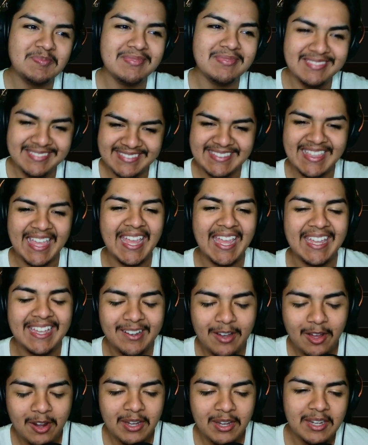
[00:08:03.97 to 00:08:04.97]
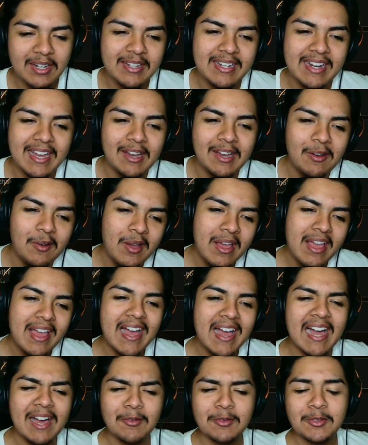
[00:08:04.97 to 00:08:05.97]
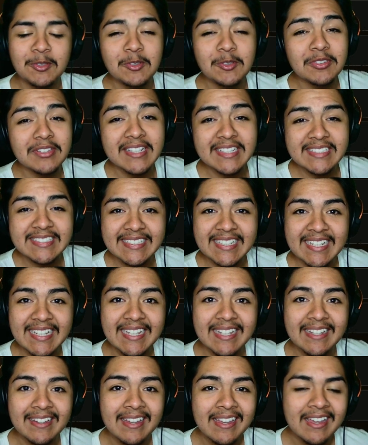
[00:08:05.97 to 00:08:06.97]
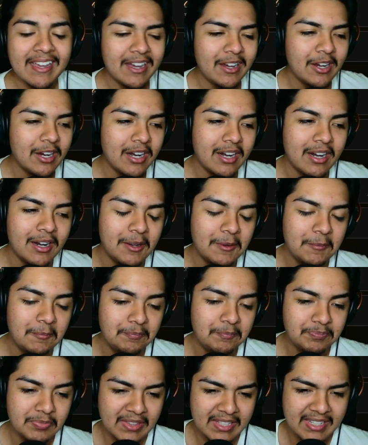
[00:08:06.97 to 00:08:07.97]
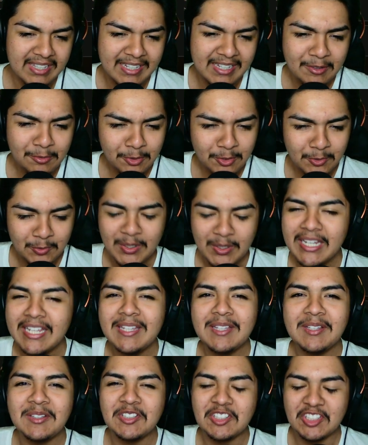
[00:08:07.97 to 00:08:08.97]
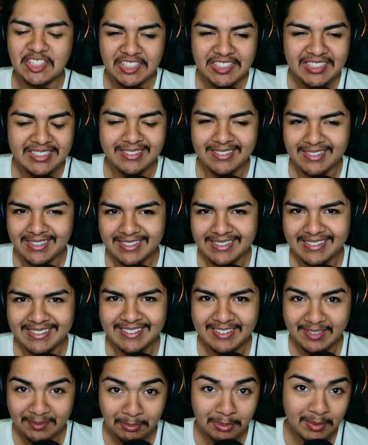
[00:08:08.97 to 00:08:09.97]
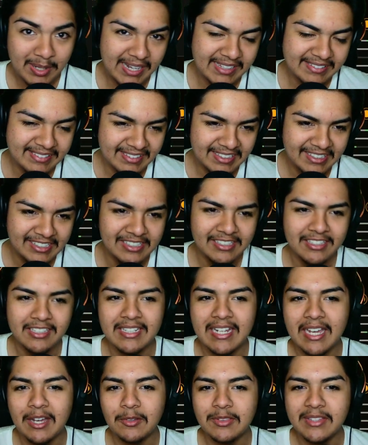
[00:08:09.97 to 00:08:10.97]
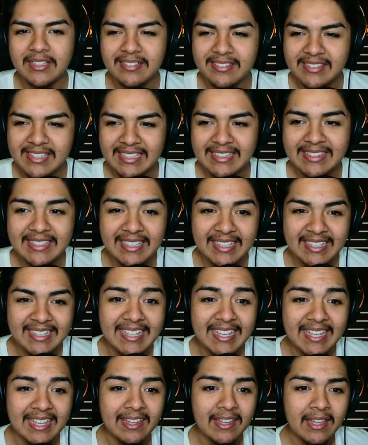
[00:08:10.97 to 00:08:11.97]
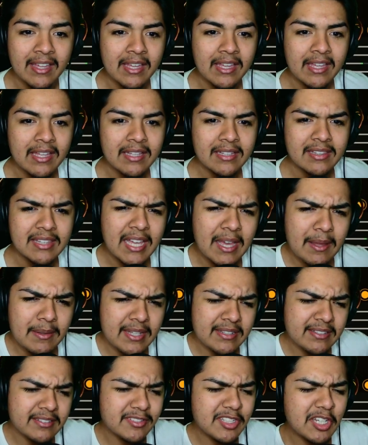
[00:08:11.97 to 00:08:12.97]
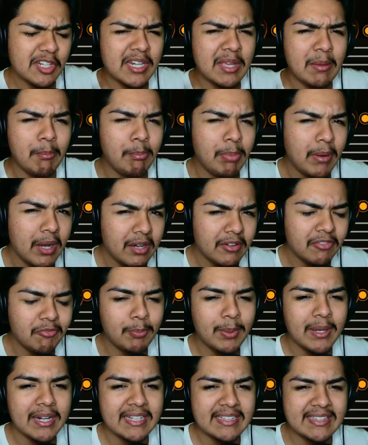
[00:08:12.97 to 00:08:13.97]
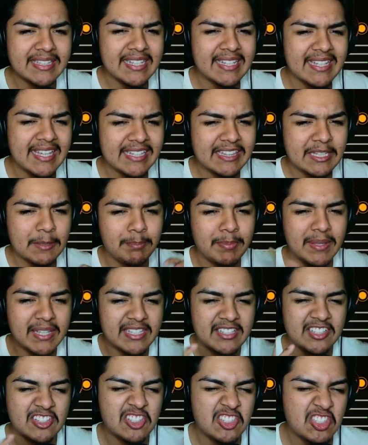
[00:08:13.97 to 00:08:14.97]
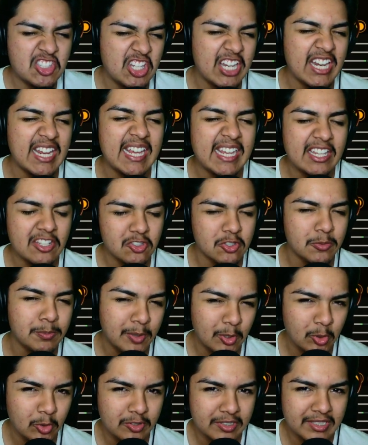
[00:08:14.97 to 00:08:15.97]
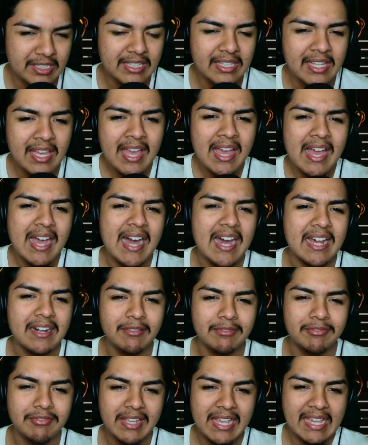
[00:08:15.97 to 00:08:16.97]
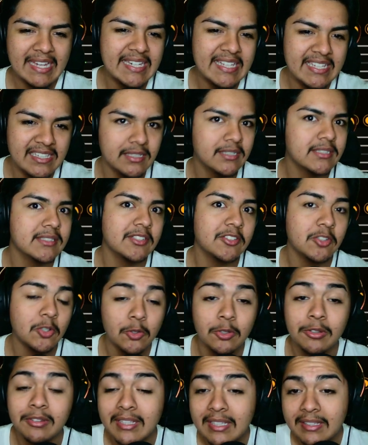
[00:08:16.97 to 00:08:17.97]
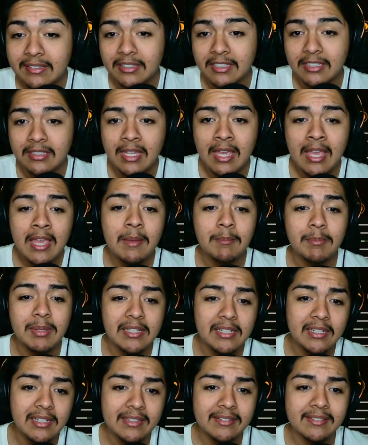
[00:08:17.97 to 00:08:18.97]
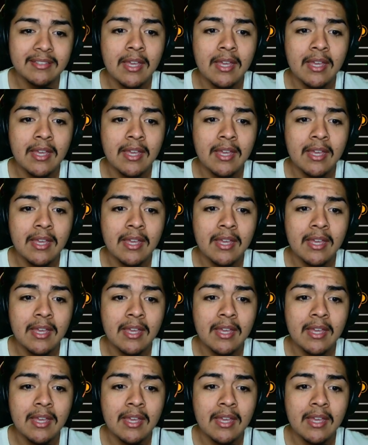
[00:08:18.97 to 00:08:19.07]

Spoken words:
thing on here. Now I was using it today, and it was really good, surprisingly good. Now this thing did get not necessarily a buff, but it did get the biggest change supposedly out of any gun this whole season, because